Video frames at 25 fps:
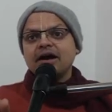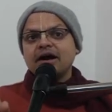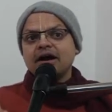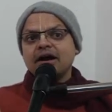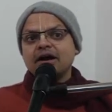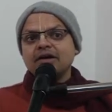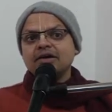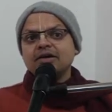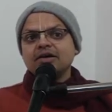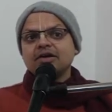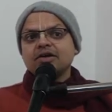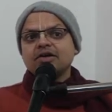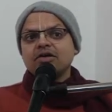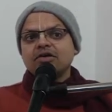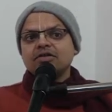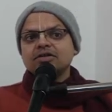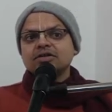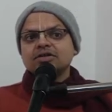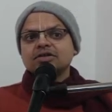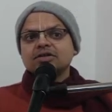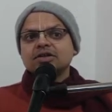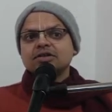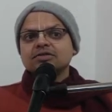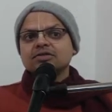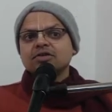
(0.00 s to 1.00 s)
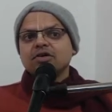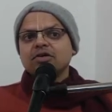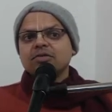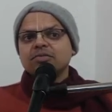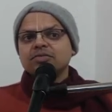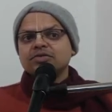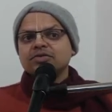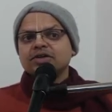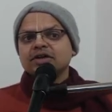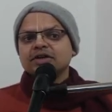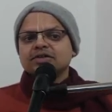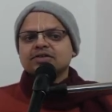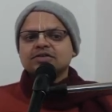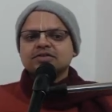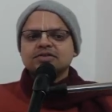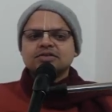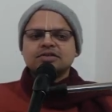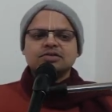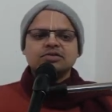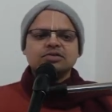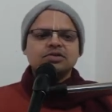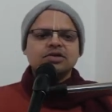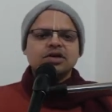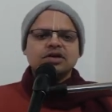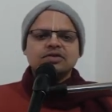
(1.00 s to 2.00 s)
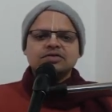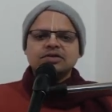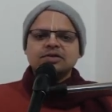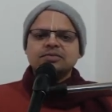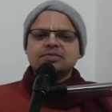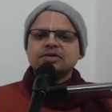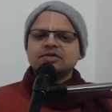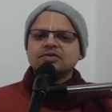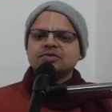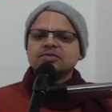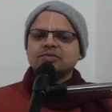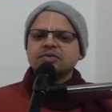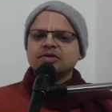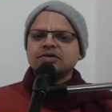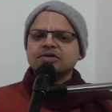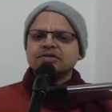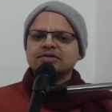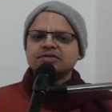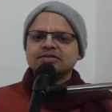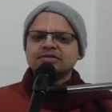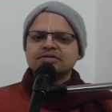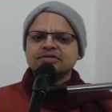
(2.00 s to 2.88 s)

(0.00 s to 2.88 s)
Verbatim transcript: unconscious objects. Do you accept this point?